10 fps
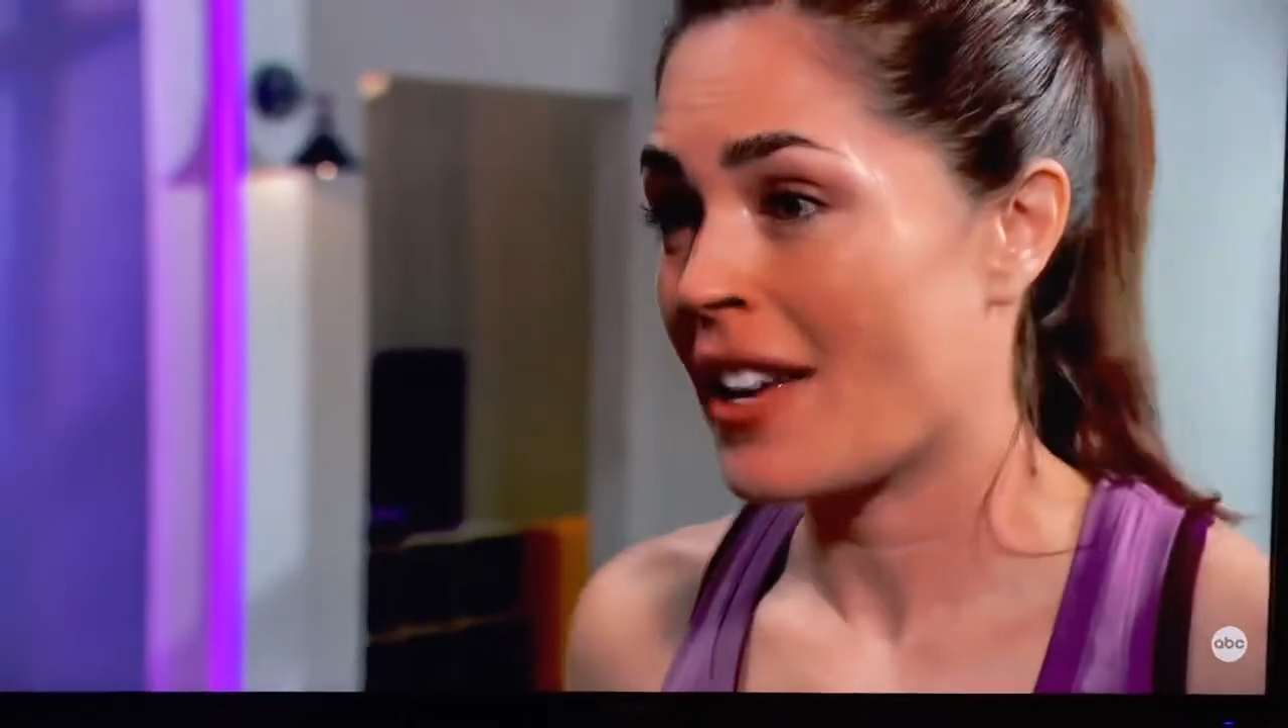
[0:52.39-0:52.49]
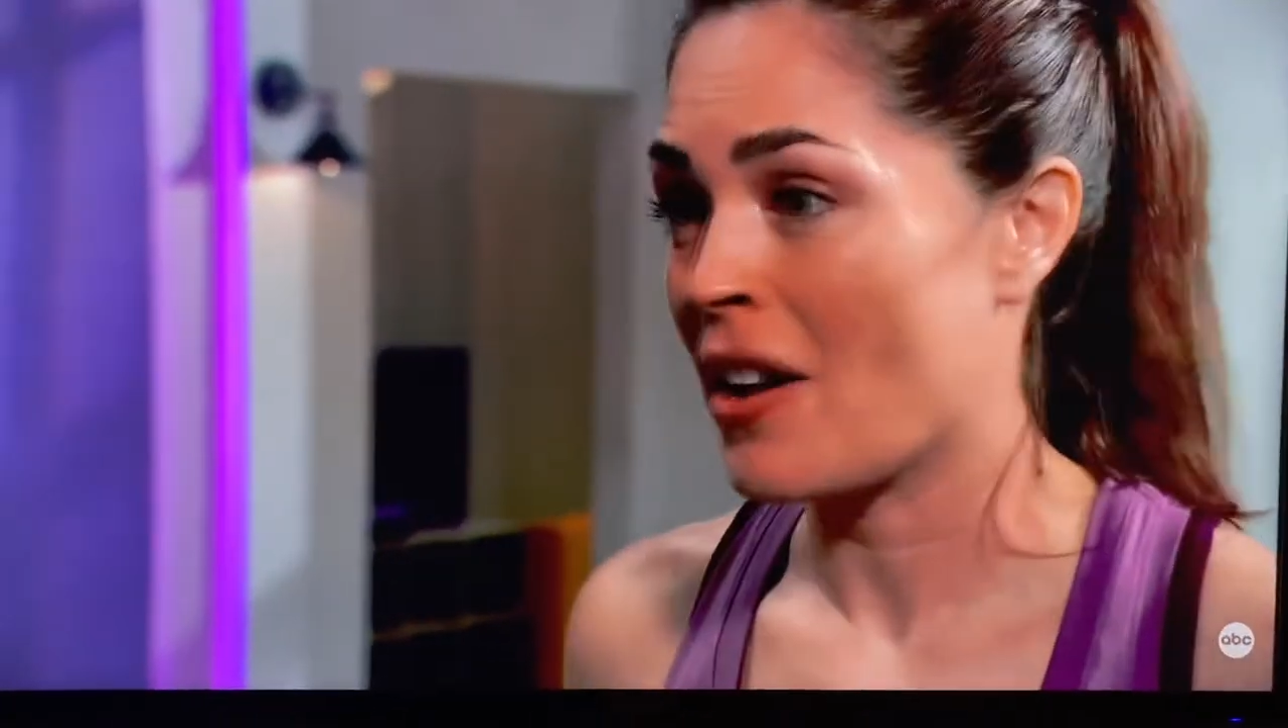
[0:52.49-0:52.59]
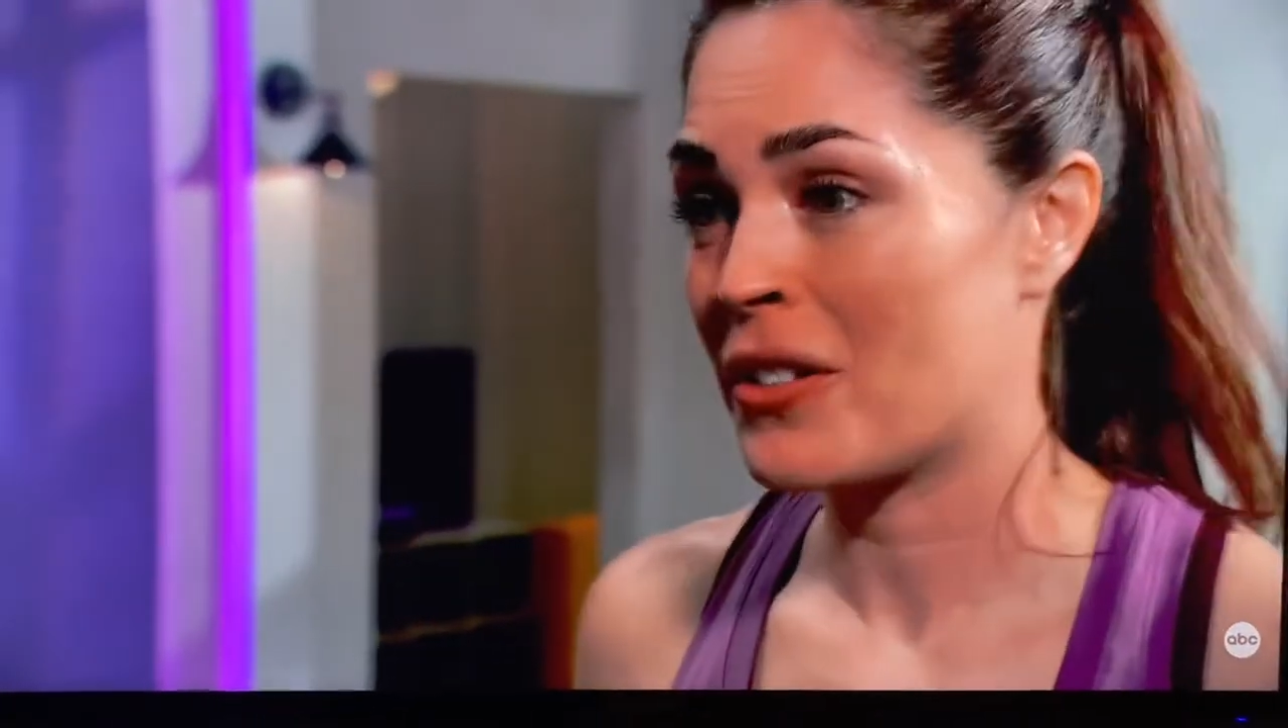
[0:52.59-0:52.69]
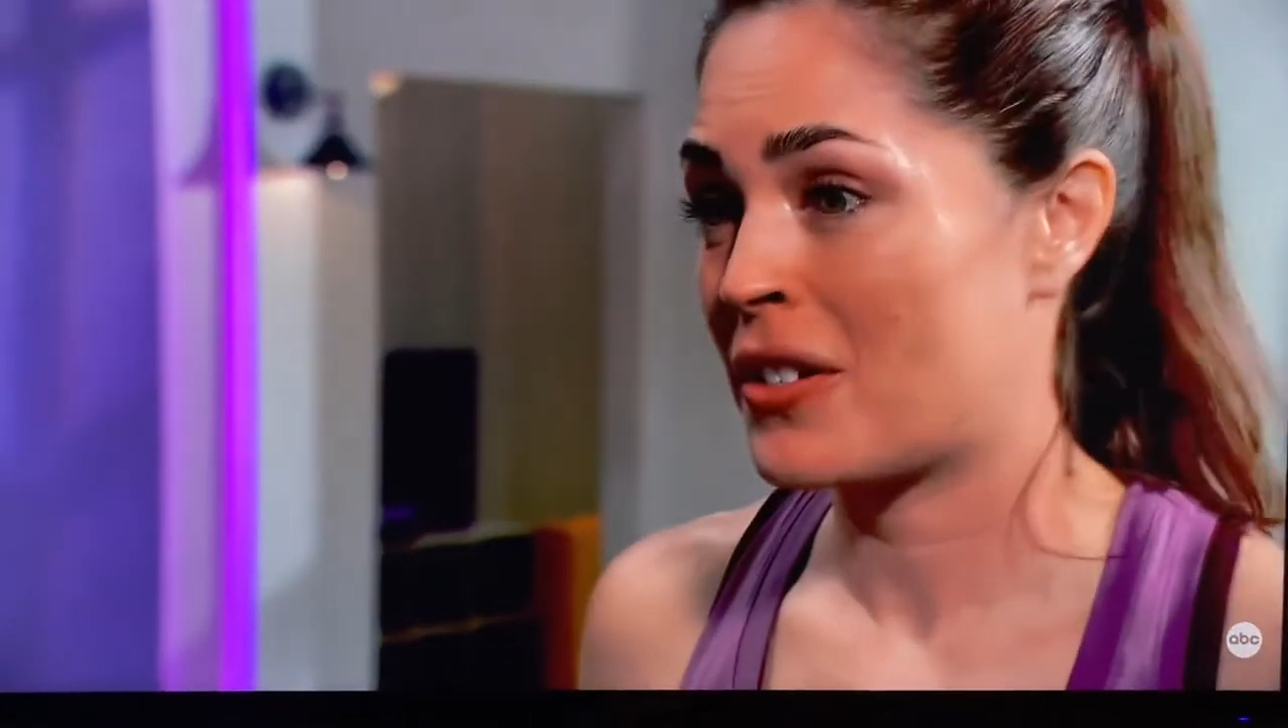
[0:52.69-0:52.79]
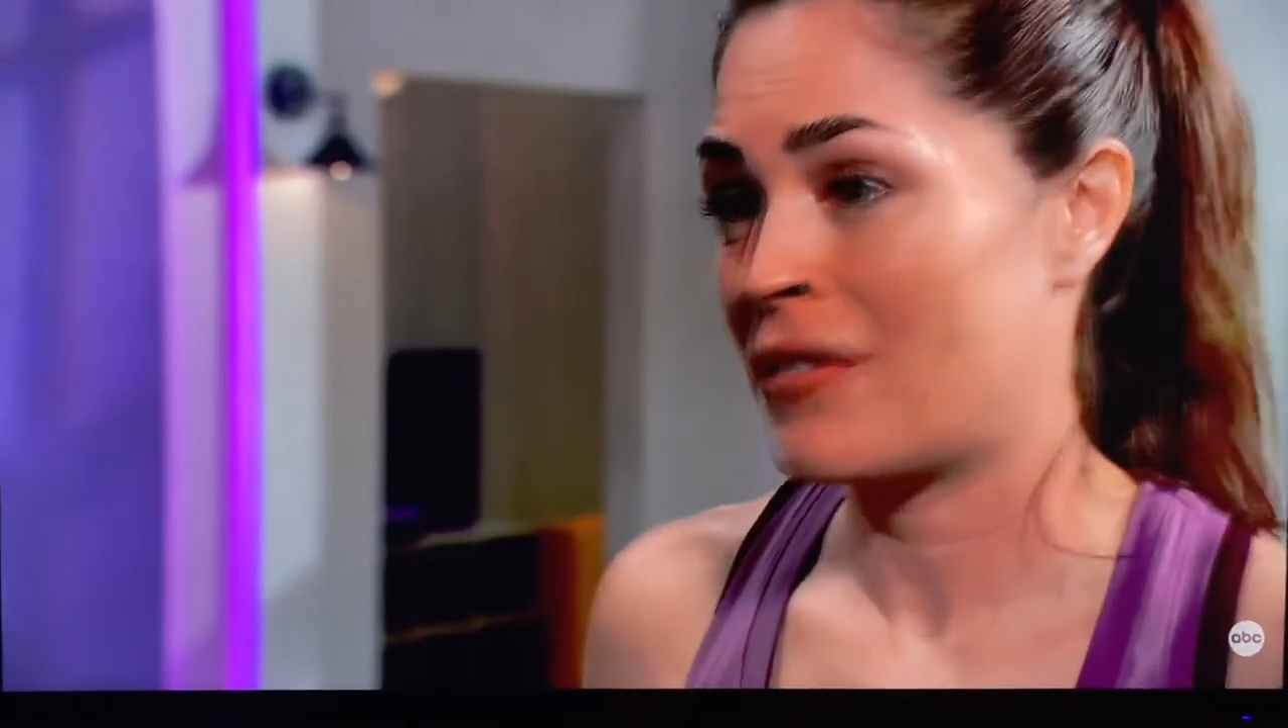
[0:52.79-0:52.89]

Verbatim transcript: else to,